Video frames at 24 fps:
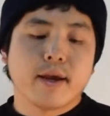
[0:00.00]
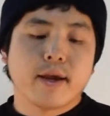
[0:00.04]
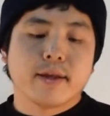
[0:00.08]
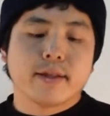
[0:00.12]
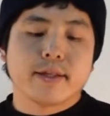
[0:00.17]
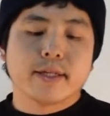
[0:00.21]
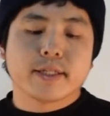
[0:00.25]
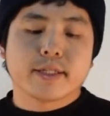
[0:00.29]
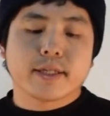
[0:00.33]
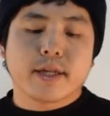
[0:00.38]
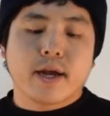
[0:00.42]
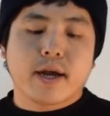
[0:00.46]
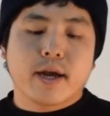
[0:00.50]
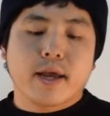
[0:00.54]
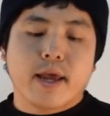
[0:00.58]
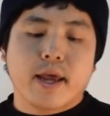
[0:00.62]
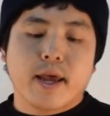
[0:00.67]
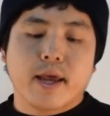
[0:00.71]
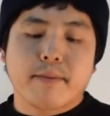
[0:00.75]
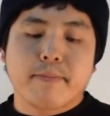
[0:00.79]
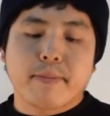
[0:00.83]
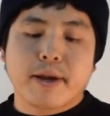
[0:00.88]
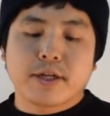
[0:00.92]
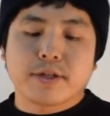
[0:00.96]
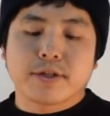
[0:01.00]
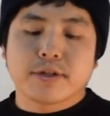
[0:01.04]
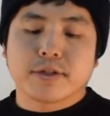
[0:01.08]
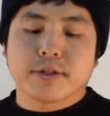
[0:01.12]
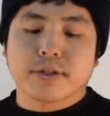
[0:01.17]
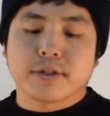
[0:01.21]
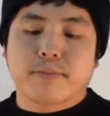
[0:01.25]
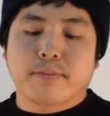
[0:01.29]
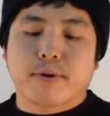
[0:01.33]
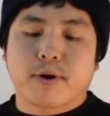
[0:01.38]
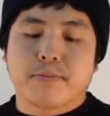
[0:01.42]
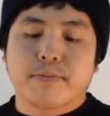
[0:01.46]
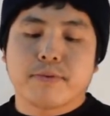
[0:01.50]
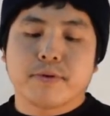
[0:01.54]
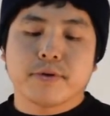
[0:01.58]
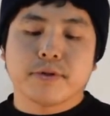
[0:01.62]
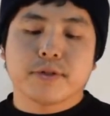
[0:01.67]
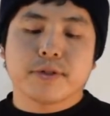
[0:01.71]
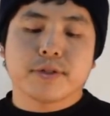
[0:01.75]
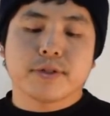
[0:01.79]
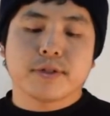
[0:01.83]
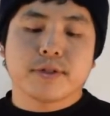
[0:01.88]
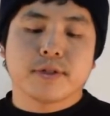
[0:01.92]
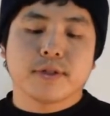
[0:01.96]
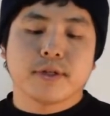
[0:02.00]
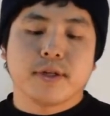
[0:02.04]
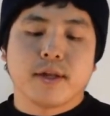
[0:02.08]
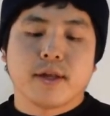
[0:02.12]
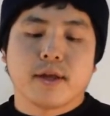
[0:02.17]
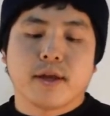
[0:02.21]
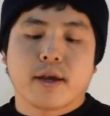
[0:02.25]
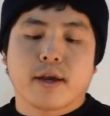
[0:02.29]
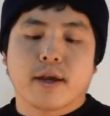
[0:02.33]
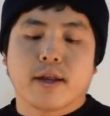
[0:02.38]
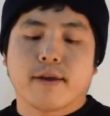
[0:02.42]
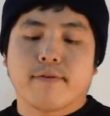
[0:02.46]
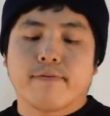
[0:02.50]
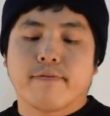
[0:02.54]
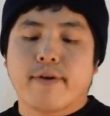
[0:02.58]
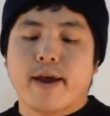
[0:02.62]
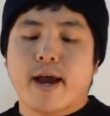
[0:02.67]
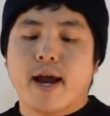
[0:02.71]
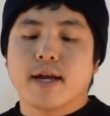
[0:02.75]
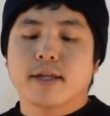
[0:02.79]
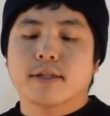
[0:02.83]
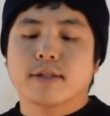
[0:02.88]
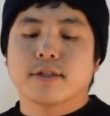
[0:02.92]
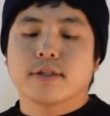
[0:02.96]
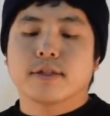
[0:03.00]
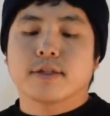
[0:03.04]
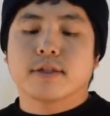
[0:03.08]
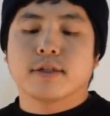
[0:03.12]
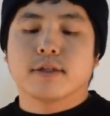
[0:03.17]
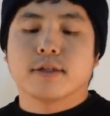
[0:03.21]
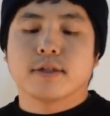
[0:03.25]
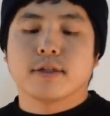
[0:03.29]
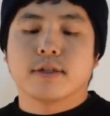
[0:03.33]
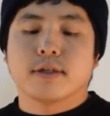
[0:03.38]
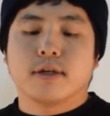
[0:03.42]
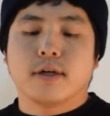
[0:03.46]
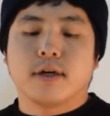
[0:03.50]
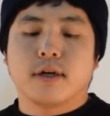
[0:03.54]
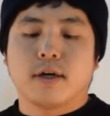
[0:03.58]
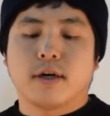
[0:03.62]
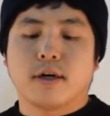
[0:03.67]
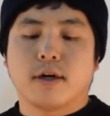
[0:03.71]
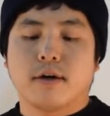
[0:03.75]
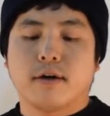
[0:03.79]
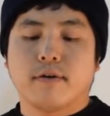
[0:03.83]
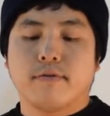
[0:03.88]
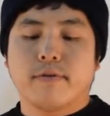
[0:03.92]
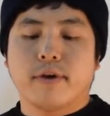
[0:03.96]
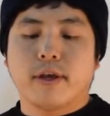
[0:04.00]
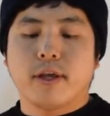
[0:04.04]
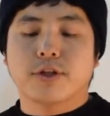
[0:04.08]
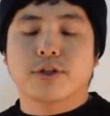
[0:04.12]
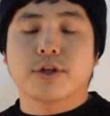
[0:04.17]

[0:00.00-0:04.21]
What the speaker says: This TIA mentions the purpose and effects of each